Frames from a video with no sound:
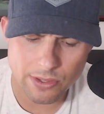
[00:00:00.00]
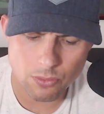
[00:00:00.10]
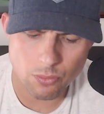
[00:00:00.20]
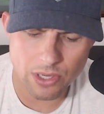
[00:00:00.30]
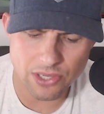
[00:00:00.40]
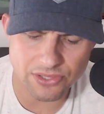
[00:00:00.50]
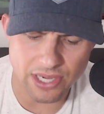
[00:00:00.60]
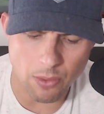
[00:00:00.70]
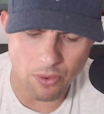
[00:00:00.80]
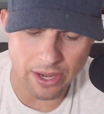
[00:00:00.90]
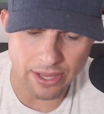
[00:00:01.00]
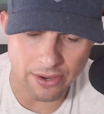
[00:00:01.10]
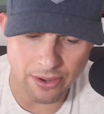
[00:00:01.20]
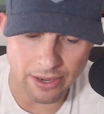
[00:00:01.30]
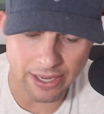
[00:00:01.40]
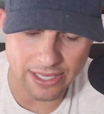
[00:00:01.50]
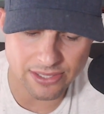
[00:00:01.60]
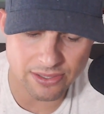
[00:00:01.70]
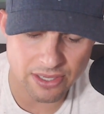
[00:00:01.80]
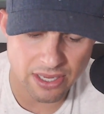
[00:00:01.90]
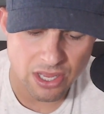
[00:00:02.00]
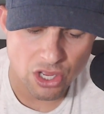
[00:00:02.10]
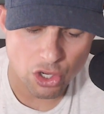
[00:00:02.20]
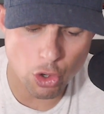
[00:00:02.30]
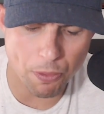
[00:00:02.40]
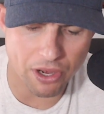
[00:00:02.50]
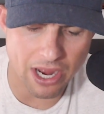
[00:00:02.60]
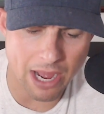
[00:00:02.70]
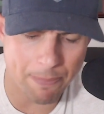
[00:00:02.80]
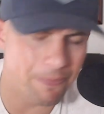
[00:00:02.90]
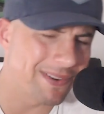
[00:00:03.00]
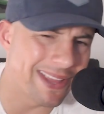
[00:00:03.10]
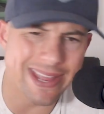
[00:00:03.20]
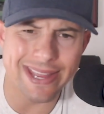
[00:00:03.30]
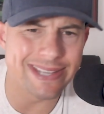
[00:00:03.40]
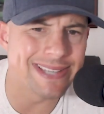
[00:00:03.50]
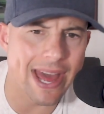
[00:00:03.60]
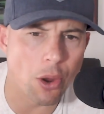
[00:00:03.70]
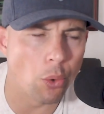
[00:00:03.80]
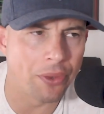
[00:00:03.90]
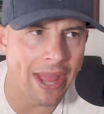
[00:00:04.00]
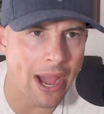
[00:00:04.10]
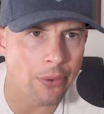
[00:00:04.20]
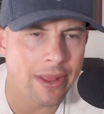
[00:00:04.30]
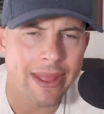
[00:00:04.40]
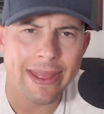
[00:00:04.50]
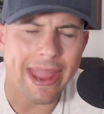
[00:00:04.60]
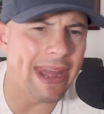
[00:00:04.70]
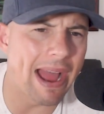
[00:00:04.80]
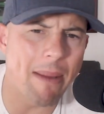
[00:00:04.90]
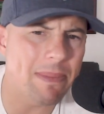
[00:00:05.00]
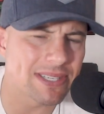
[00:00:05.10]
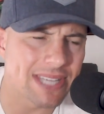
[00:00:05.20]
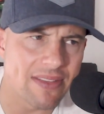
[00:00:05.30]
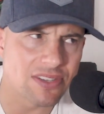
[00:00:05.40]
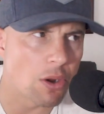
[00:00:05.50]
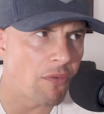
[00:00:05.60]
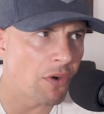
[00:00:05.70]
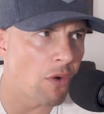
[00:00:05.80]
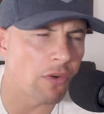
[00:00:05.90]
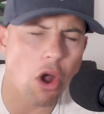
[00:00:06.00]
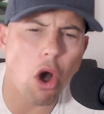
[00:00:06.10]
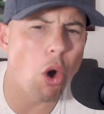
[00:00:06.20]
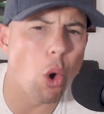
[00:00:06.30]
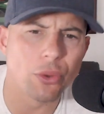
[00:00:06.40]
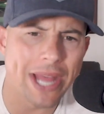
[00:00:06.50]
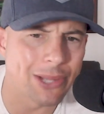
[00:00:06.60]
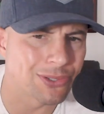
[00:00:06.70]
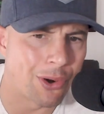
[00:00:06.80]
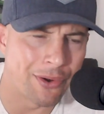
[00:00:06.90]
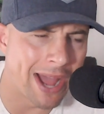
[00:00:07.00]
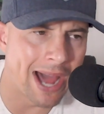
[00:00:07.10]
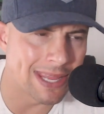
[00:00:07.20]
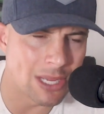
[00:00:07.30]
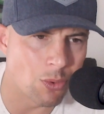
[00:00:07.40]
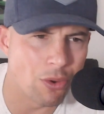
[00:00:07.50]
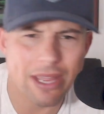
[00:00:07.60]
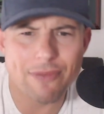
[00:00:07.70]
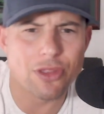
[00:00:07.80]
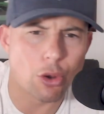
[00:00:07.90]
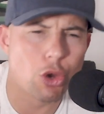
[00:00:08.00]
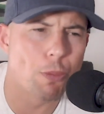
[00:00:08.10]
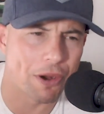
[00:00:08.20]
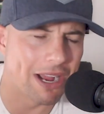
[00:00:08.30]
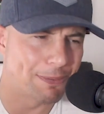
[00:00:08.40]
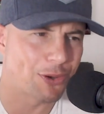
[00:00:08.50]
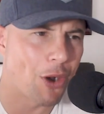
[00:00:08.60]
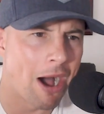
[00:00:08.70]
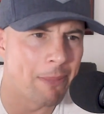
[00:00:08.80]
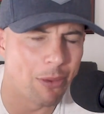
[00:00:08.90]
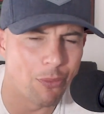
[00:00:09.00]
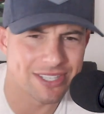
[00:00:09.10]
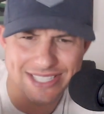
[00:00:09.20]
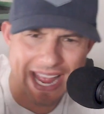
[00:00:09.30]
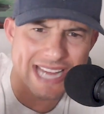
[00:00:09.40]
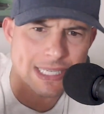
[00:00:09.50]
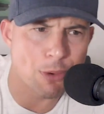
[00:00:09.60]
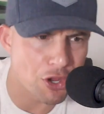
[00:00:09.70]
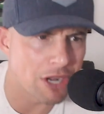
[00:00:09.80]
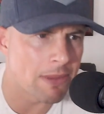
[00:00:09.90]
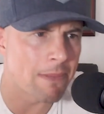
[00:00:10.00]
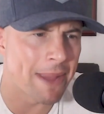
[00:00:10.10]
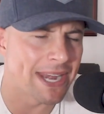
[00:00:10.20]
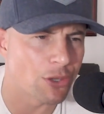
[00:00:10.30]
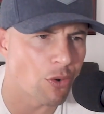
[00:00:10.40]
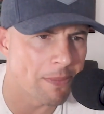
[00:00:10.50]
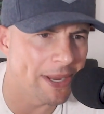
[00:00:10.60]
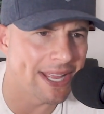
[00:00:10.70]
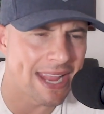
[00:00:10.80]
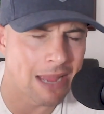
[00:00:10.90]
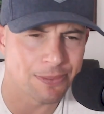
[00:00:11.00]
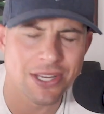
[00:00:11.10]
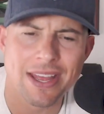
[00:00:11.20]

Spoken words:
what else did I want to hit on? I guess Cooper Kupp, he's not holding out. And I'm going to say this over and over. All holdouts are not equal, even though Cooper Kupp's comment was, because they asked him, are you going to be at mandatory minicamps?